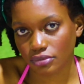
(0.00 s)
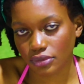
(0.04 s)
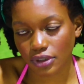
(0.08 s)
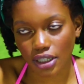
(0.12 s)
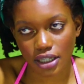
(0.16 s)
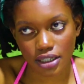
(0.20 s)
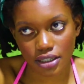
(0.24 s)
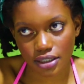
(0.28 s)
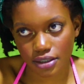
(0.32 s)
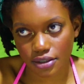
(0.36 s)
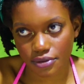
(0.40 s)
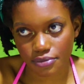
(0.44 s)

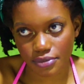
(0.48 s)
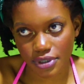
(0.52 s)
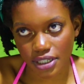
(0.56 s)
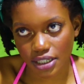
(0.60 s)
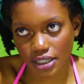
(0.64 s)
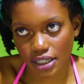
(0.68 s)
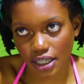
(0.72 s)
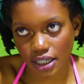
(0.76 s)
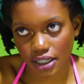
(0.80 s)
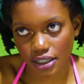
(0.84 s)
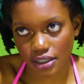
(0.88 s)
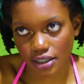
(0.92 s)
That doesn't
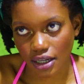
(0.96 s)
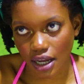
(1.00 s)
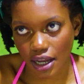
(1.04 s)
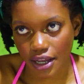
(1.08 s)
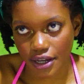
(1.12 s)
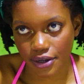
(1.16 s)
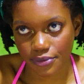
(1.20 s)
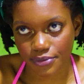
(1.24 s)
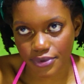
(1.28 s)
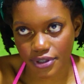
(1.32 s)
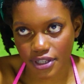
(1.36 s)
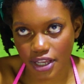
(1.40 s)
mean like
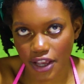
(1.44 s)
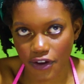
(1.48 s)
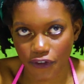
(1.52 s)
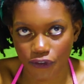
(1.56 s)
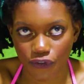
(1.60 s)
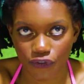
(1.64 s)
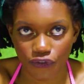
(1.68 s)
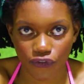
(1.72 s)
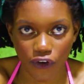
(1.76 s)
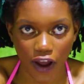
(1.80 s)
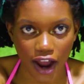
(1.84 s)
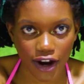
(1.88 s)
I am saying
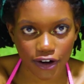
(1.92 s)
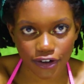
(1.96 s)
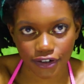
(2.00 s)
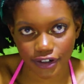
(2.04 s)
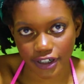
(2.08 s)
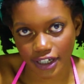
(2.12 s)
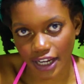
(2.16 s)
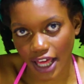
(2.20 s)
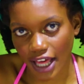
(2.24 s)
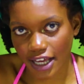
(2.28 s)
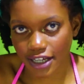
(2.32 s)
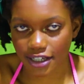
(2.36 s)
fuck
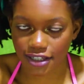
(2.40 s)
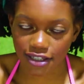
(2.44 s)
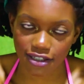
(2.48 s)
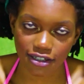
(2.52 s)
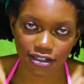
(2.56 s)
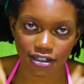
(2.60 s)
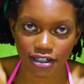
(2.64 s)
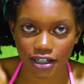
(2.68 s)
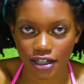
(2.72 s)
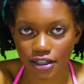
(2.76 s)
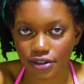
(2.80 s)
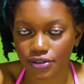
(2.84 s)

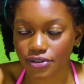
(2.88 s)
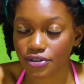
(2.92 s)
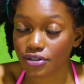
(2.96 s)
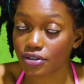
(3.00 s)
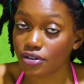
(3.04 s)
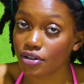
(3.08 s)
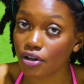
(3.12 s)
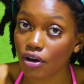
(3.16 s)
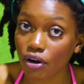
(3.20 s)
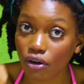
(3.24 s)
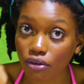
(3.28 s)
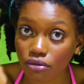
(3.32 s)
relaxer girls,
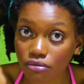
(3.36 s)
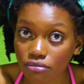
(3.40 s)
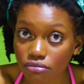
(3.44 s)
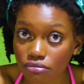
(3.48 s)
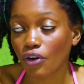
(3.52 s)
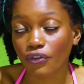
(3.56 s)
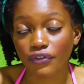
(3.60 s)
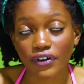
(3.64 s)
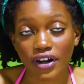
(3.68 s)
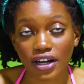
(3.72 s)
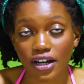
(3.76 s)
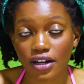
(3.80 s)
no,
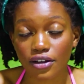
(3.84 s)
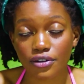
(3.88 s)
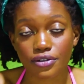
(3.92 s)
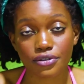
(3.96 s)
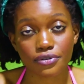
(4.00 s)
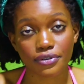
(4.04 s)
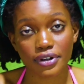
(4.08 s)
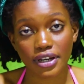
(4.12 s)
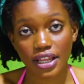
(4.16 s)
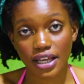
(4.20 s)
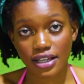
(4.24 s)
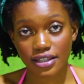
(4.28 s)
or fuck
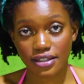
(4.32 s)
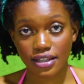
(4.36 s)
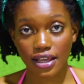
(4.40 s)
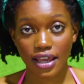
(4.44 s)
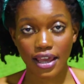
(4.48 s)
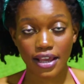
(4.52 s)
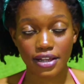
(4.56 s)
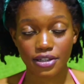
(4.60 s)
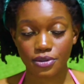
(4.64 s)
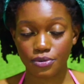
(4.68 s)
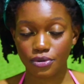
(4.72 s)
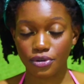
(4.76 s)
girls relax
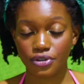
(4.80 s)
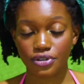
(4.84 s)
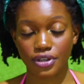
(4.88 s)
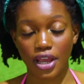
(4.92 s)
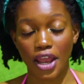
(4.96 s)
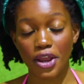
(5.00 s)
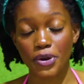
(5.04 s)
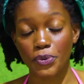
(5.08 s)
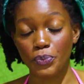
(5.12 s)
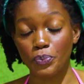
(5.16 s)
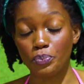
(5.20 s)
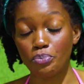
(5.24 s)
their hands, because
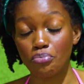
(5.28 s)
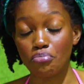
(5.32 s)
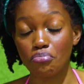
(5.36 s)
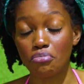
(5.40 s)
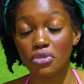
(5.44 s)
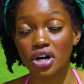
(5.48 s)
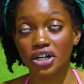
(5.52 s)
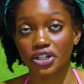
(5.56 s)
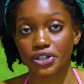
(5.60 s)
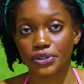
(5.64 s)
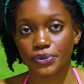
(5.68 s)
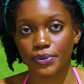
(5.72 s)
I
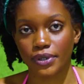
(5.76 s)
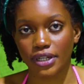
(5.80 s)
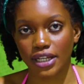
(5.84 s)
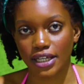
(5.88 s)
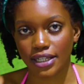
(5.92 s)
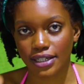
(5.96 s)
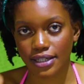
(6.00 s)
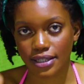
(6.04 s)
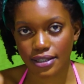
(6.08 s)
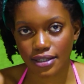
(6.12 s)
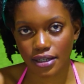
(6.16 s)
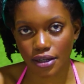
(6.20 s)
much well
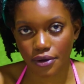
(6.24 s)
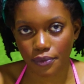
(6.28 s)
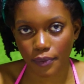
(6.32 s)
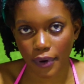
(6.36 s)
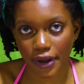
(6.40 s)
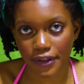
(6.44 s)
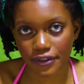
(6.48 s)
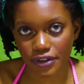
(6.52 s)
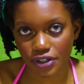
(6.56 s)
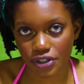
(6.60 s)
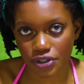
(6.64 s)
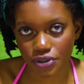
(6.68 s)
understand
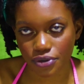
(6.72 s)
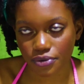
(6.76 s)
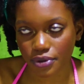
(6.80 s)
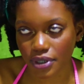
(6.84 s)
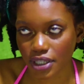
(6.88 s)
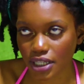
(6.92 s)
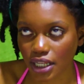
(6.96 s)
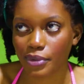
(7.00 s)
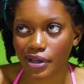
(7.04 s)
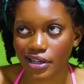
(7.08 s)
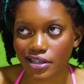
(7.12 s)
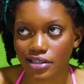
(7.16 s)
why they do
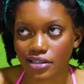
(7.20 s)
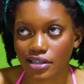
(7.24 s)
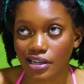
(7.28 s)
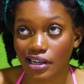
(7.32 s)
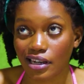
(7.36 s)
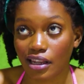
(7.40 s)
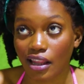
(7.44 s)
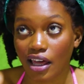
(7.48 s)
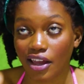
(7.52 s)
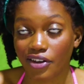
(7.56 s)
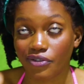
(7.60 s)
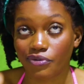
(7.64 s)
it. It makes
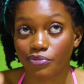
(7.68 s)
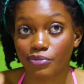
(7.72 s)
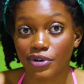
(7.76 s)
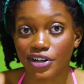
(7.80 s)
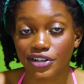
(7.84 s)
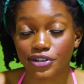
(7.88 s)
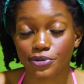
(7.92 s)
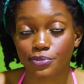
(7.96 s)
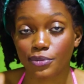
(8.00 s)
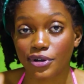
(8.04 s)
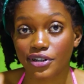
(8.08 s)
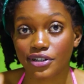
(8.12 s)
life
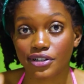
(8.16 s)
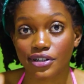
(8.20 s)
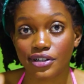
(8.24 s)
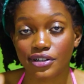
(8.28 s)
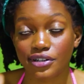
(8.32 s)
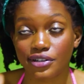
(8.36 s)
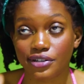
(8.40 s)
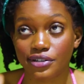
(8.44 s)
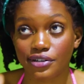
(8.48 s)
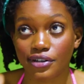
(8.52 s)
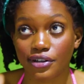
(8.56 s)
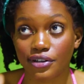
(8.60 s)
much, much
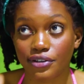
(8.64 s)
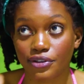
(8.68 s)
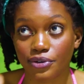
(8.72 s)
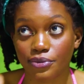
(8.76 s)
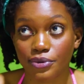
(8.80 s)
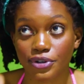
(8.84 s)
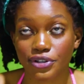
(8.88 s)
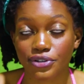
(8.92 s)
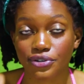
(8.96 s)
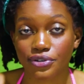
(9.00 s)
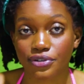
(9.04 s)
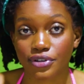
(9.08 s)
easier the
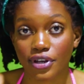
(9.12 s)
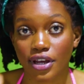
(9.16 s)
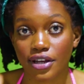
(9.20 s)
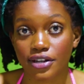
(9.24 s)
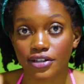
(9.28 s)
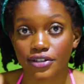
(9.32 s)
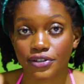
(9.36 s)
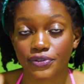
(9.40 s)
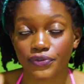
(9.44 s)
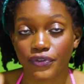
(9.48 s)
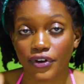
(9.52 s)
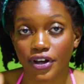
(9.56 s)
way
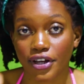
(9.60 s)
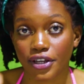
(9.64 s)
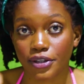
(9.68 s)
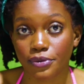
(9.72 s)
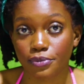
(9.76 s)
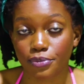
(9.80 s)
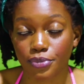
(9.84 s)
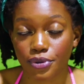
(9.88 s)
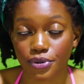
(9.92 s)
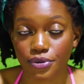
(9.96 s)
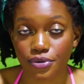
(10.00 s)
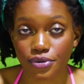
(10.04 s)
society is
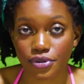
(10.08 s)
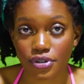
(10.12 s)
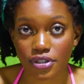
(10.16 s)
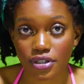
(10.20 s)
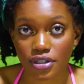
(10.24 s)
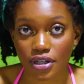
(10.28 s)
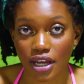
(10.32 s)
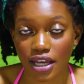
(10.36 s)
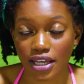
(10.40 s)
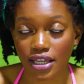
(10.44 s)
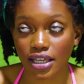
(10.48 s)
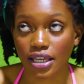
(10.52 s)
fucking
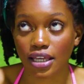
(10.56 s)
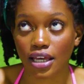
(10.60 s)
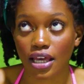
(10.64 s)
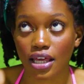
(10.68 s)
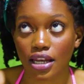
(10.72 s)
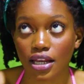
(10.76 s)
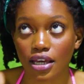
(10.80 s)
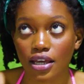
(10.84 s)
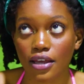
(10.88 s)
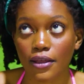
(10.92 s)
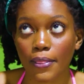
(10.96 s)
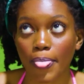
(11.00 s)
put. I
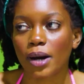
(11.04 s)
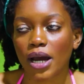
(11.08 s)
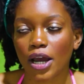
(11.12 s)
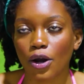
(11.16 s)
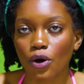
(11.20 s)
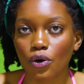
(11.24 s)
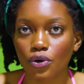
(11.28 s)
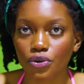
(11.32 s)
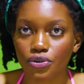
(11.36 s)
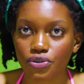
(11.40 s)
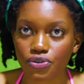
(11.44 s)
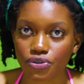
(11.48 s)
get it.
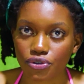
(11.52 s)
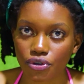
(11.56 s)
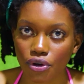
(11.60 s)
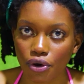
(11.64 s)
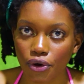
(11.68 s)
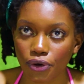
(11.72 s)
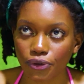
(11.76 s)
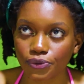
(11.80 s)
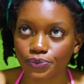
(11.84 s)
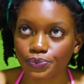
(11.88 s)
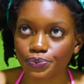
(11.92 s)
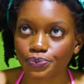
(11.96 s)
But
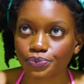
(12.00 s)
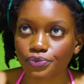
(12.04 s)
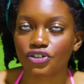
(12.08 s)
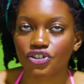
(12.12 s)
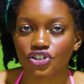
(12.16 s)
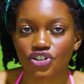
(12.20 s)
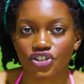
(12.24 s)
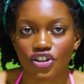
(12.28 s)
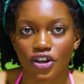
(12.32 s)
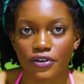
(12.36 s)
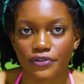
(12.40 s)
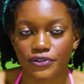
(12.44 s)
also, you
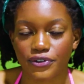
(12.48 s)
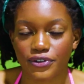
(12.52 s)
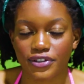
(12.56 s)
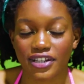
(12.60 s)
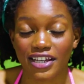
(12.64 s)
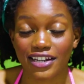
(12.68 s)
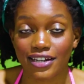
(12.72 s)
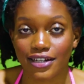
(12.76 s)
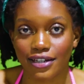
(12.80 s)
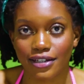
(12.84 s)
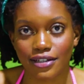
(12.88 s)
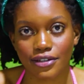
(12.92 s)
just have to
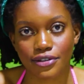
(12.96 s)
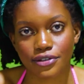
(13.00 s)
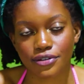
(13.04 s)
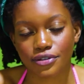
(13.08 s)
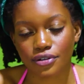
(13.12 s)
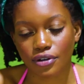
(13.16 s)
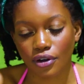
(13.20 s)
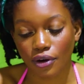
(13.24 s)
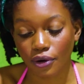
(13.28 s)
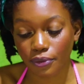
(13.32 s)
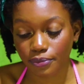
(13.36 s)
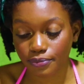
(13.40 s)
suddenly
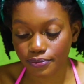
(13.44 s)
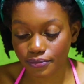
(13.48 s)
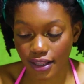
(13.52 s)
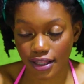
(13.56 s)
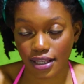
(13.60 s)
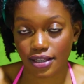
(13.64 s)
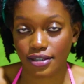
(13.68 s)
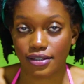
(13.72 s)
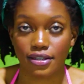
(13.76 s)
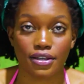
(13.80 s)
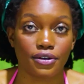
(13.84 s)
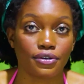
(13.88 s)
stop,
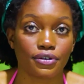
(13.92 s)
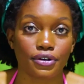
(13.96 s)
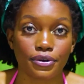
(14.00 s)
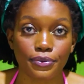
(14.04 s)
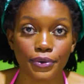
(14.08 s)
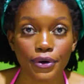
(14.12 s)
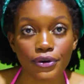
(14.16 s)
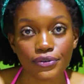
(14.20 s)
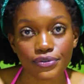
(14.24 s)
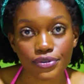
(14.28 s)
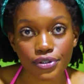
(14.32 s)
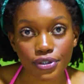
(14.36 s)
and that's the only
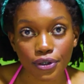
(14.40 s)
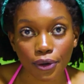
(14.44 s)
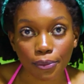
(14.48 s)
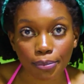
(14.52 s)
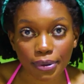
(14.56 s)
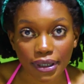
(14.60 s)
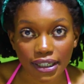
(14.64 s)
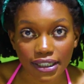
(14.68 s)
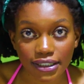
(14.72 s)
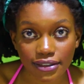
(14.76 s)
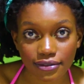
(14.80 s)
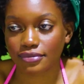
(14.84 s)
way of
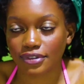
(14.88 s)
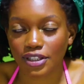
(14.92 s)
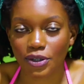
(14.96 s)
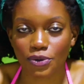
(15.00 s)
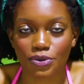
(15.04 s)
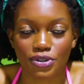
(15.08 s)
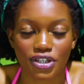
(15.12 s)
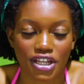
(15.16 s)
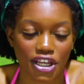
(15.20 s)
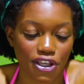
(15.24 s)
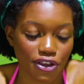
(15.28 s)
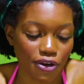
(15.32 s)
stopping. It
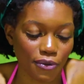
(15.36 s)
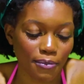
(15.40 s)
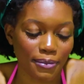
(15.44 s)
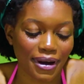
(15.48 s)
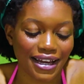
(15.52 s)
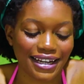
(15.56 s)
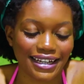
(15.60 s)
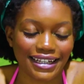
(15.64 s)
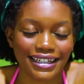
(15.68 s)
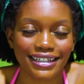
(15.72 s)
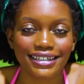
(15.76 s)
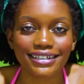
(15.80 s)
will take your
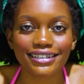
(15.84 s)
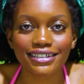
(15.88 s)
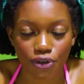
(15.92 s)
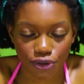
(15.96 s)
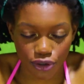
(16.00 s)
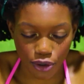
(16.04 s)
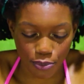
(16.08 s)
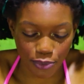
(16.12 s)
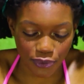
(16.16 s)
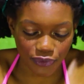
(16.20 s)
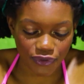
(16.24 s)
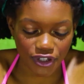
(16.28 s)
money
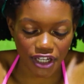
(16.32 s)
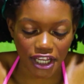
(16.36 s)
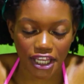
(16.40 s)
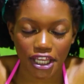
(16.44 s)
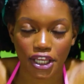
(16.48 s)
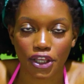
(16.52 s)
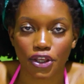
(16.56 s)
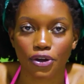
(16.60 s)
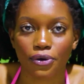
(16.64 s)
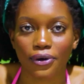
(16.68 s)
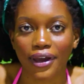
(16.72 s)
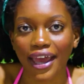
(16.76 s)
on top of
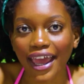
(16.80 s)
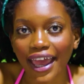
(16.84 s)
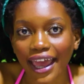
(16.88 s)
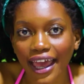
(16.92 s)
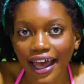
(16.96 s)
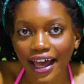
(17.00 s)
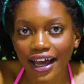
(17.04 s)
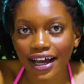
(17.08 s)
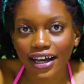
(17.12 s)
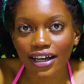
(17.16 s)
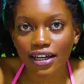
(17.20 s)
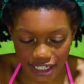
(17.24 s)
taking your
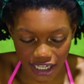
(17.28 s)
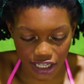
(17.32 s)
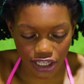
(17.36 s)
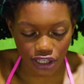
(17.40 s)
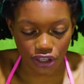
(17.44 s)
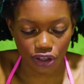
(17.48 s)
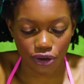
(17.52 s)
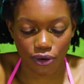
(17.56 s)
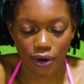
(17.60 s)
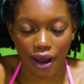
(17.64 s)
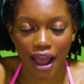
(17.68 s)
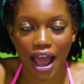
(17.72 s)
hair,
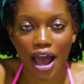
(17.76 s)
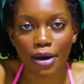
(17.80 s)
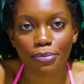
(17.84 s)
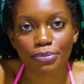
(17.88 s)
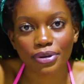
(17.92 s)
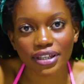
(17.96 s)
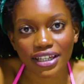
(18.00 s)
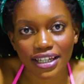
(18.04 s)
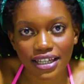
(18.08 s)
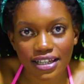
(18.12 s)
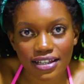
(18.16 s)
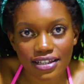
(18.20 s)
taking your
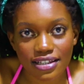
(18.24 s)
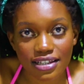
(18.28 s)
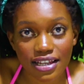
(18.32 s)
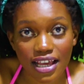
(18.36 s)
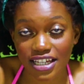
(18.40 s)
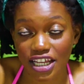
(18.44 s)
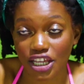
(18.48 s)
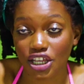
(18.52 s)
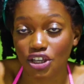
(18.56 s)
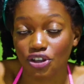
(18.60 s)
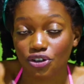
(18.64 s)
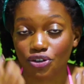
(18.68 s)
happiness,
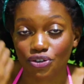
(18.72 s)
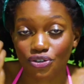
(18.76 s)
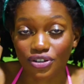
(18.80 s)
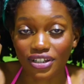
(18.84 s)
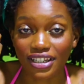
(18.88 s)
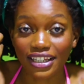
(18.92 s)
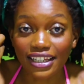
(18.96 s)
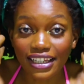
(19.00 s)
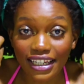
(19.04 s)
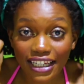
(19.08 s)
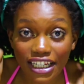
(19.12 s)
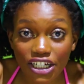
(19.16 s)
taking your
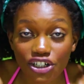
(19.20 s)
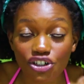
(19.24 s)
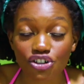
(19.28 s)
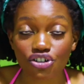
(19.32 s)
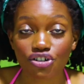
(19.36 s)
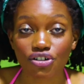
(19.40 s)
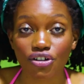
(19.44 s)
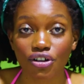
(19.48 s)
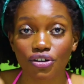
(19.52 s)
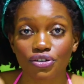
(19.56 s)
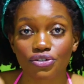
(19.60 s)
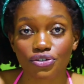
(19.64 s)

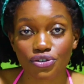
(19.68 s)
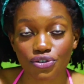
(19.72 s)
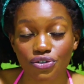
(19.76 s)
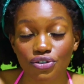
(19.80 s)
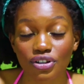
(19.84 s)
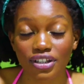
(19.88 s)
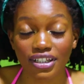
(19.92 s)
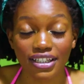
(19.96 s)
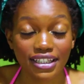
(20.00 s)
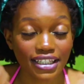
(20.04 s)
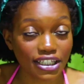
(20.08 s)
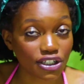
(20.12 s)
literal
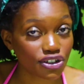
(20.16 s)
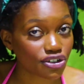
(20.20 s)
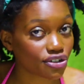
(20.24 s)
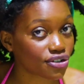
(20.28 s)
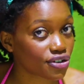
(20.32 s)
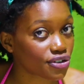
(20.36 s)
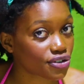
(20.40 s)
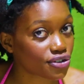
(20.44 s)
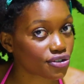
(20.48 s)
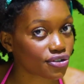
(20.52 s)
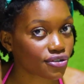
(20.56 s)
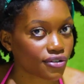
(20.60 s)

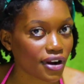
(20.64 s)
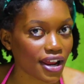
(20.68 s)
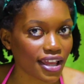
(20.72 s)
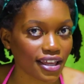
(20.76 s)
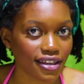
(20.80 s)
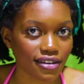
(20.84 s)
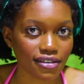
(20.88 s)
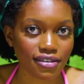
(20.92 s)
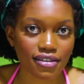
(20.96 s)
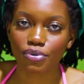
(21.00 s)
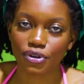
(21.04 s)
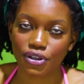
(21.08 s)

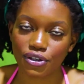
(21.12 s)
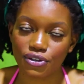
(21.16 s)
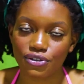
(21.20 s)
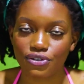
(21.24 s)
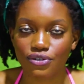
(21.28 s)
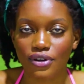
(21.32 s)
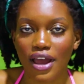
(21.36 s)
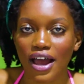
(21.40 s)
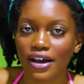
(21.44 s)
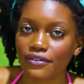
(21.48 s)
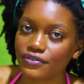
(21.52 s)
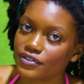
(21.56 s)
strength,
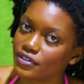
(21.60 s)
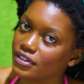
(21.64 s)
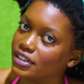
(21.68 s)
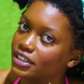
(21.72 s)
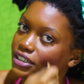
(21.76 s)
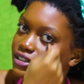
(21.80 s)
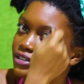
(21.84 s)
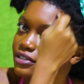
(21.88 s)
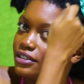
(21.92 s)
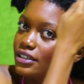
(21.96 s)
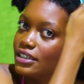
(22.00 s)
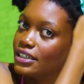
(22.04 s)
because you have to
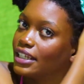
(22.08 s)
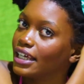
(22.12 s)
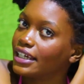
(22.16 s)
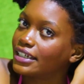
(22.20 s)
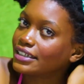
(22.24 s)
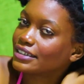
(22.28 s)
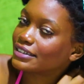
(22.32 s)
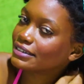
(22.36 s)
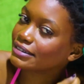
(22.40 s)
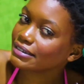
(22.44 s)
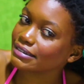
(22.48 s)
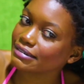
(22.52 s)
literally
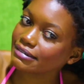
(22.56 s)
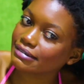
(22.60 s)
like